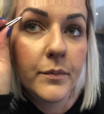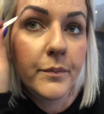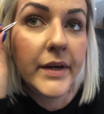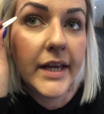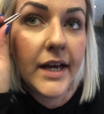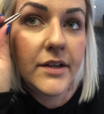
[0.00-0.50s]

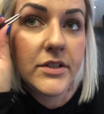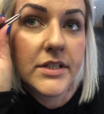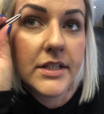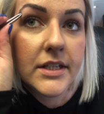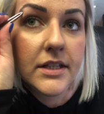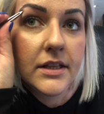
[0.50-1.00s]
But yeah,
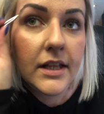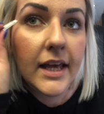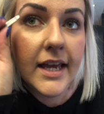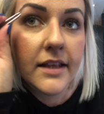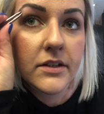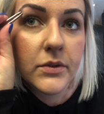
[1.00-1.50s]
just
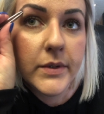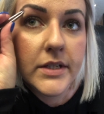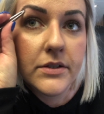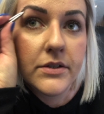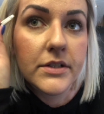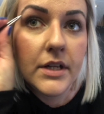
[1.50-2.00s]
laying the
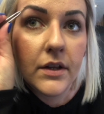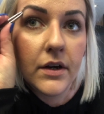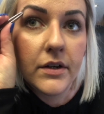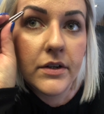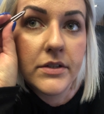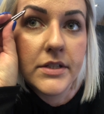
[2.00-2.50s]
tweezers
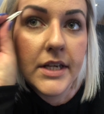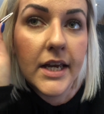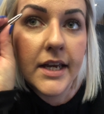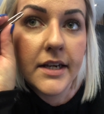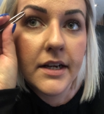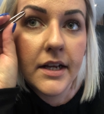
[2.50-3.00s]
along your
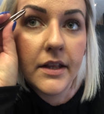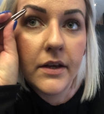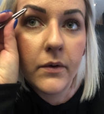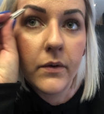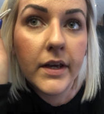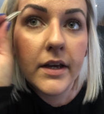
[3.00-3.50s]
skin and then
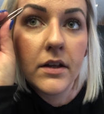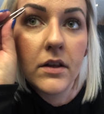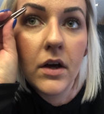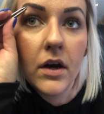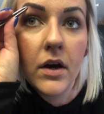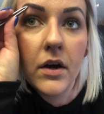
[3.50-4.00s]
going
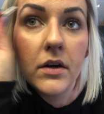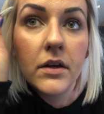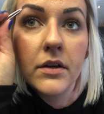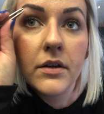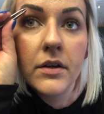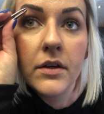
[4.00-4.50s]
along
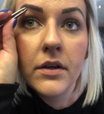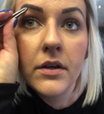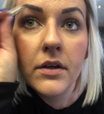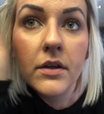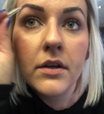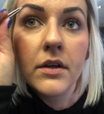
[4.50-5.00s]

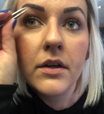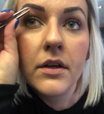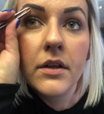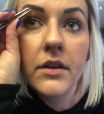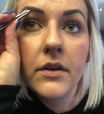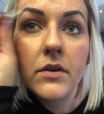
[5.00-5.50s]

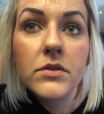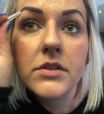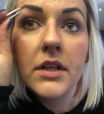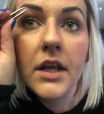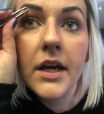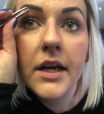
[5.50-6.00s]
those
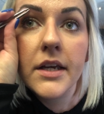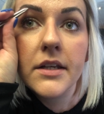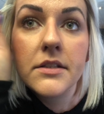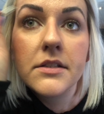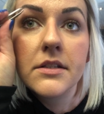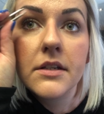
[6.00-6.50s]

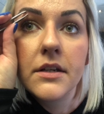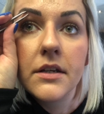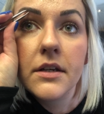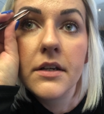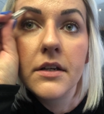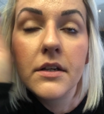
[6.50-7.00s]
lines.
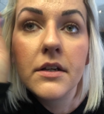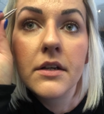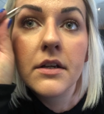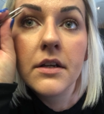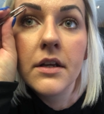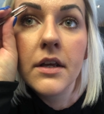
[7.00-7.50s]

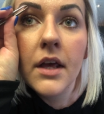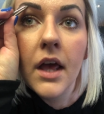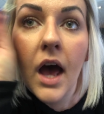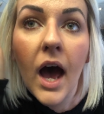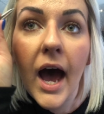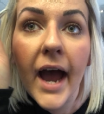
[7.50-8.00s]

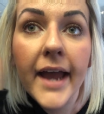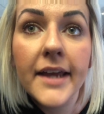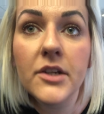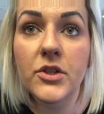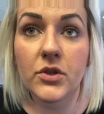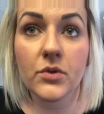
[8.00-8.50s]
I
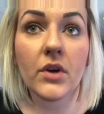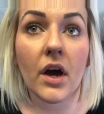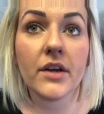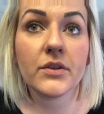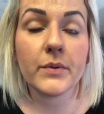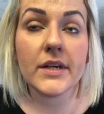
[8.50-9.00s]
do
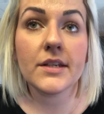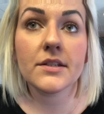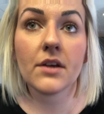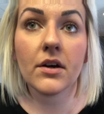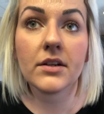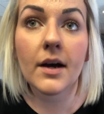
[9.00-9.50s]
not tweeze
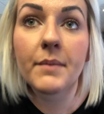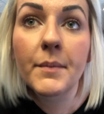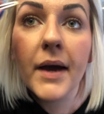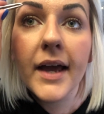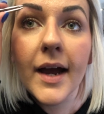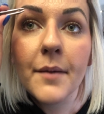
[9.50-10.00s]
on top of
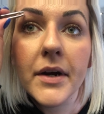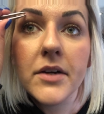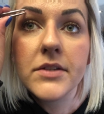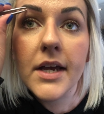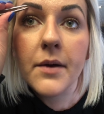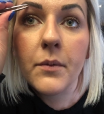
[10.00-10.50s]
my
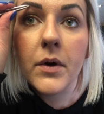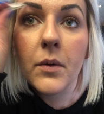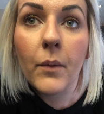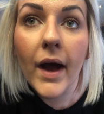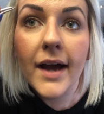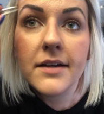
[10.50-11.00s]
eyebrows. I will
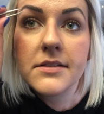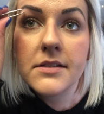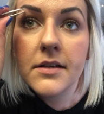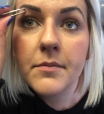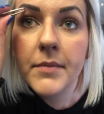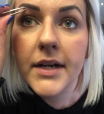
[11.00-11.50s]
wax
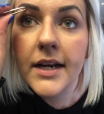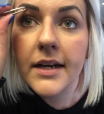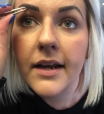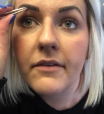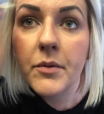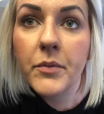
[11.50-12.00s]
them, but I
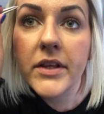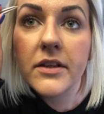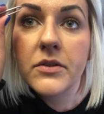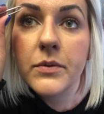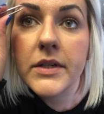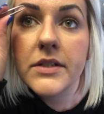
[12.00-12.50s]
never bring the
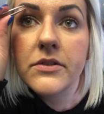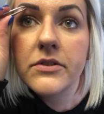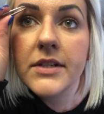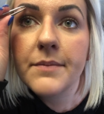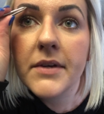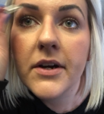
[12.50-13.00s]

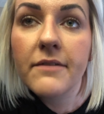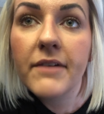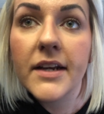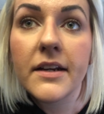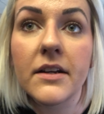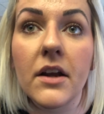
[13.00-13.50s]
tweezers up there. I
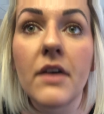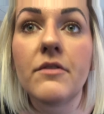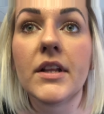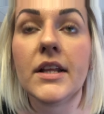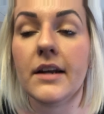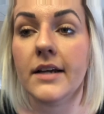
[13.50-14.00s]
find it not
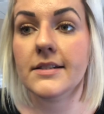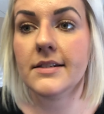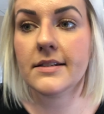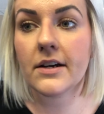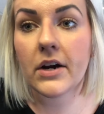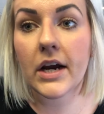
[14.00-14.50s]
really
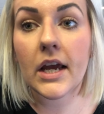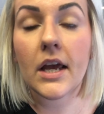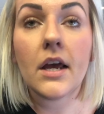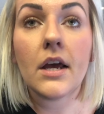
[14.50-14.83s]
necessary.